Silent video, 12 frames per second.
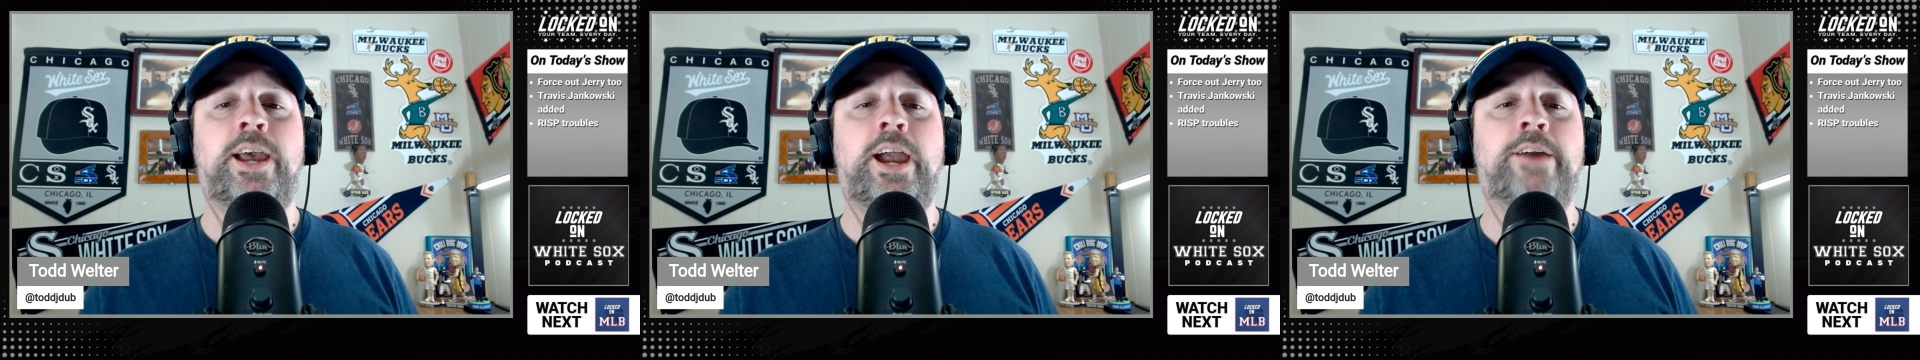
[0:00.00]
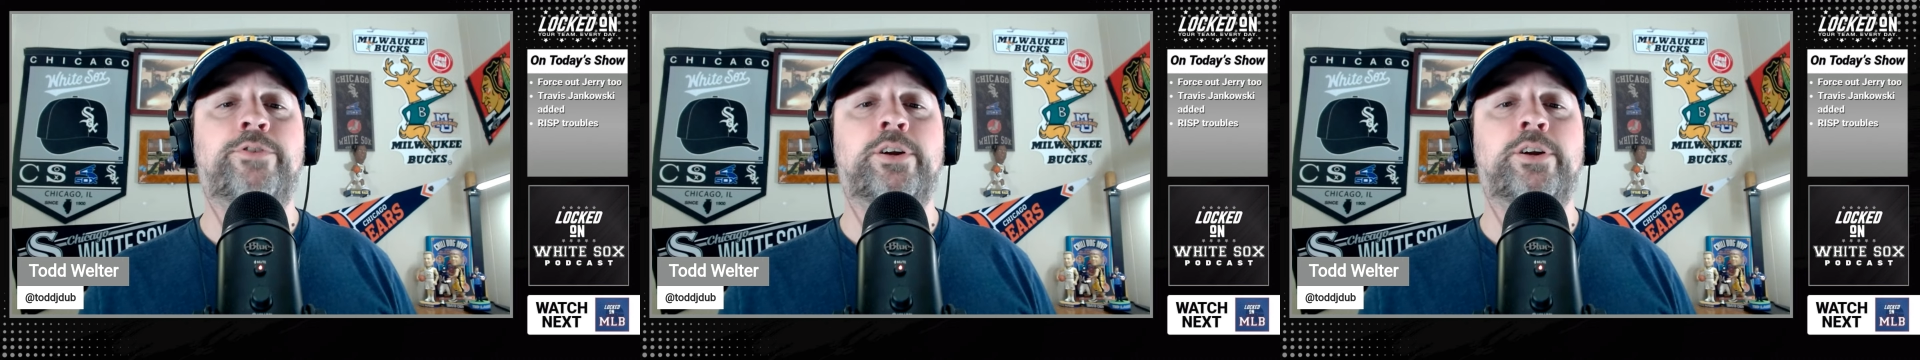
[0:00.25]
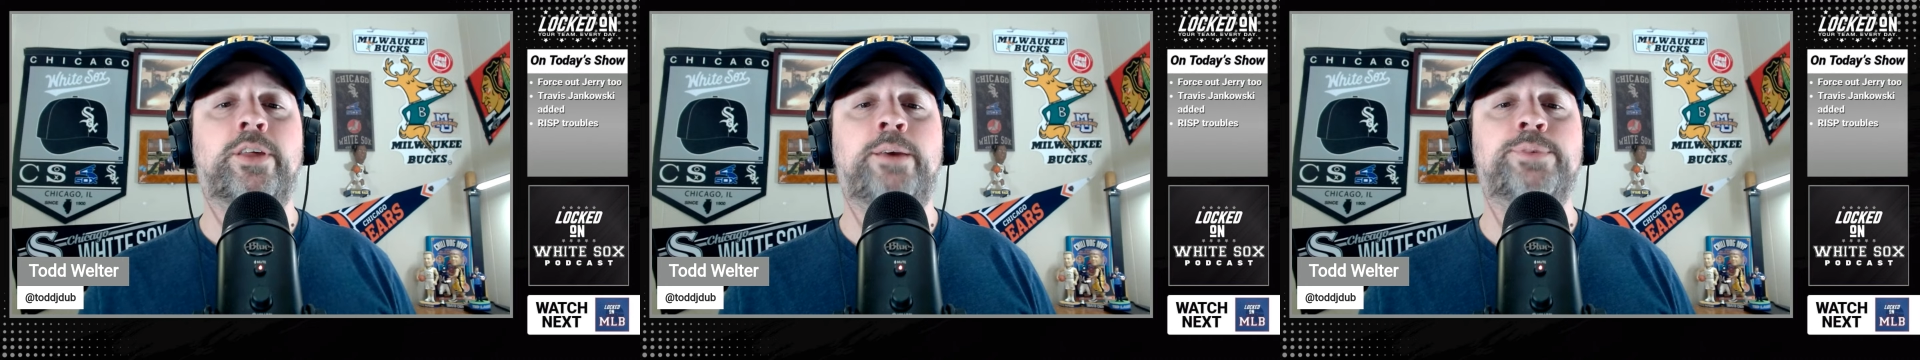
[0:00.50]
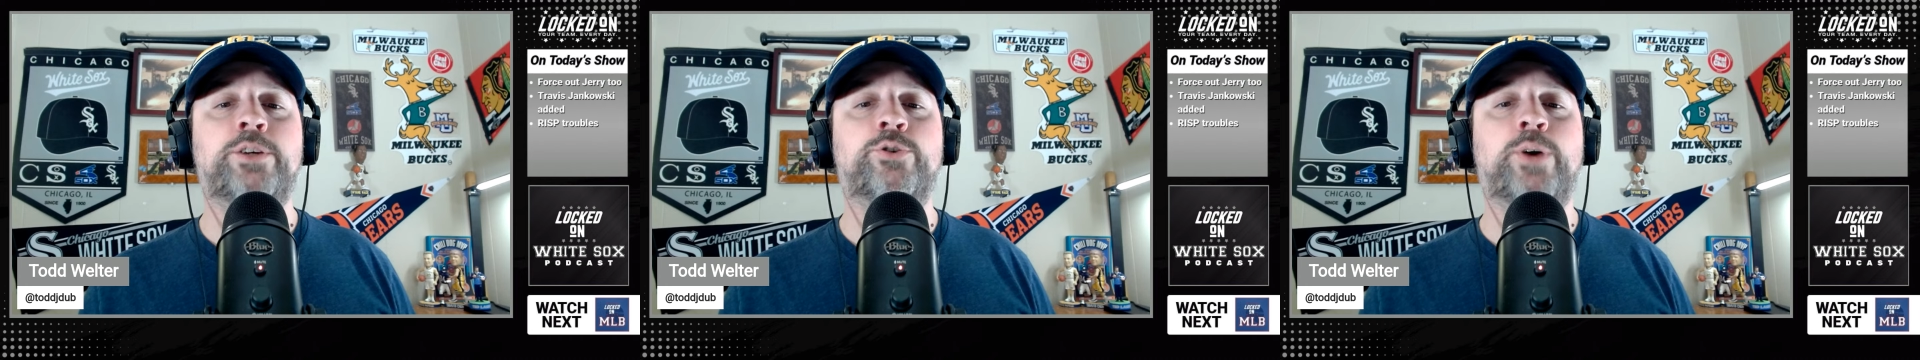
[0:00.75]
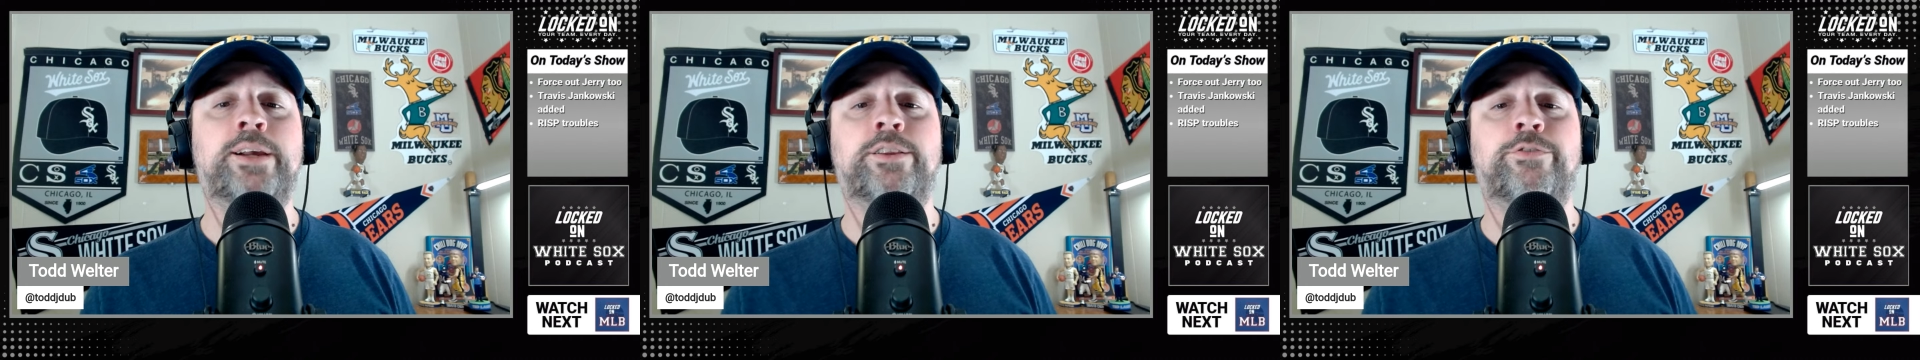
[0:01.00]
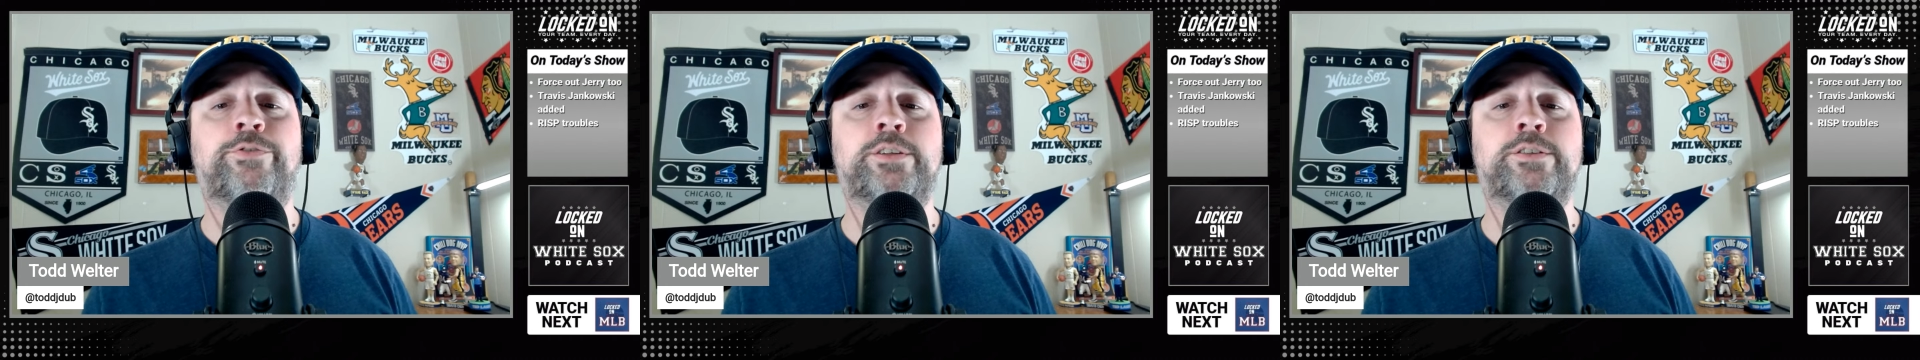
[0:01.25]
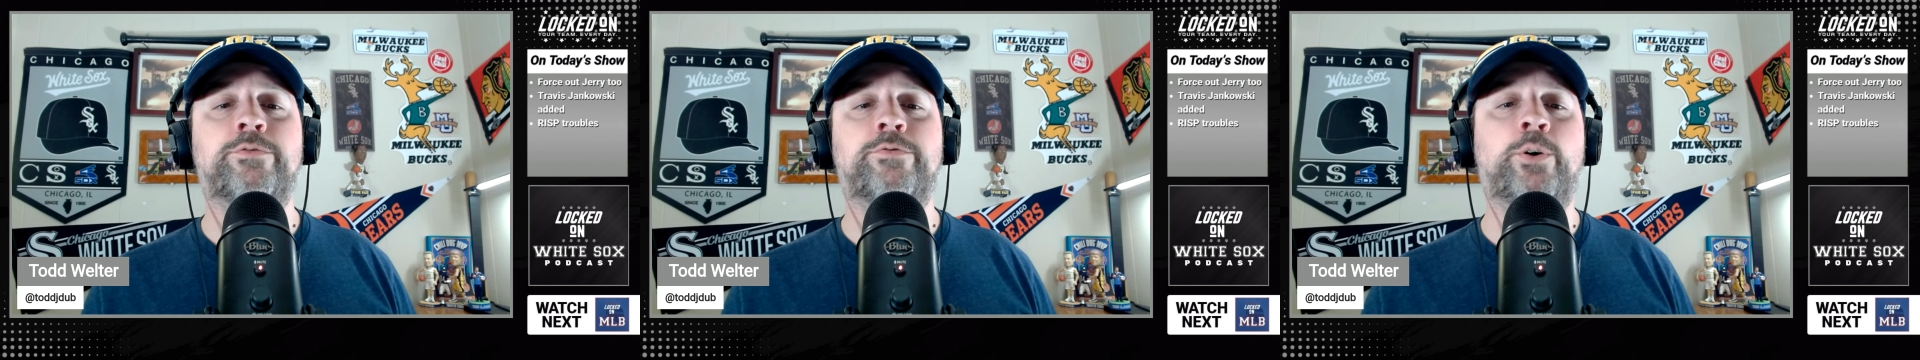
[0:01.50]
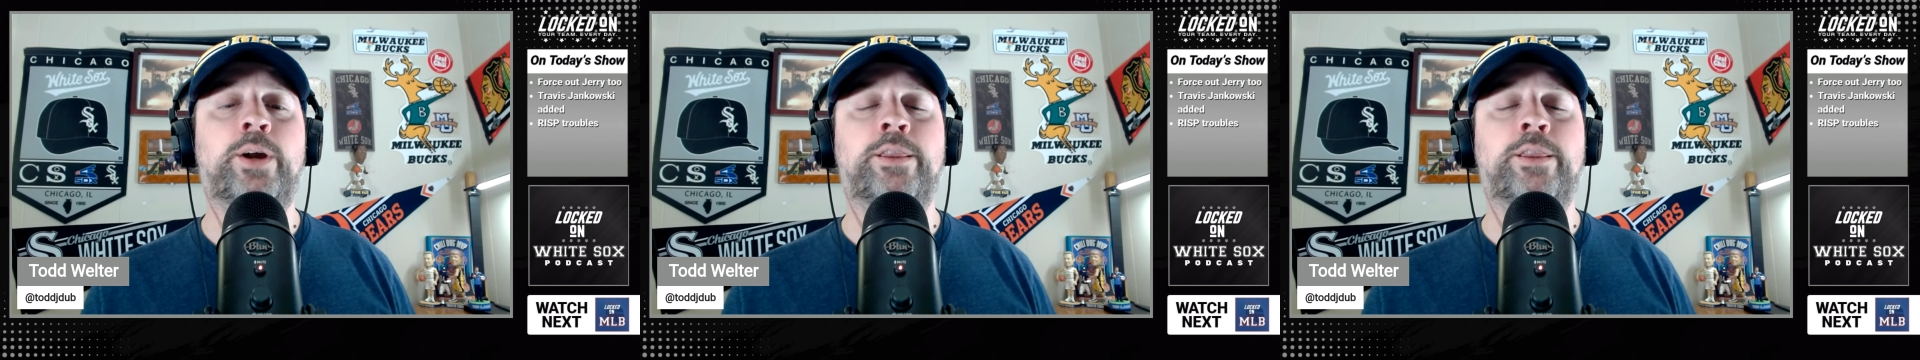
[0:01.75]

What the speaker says: after he claims they dragged their feet to vote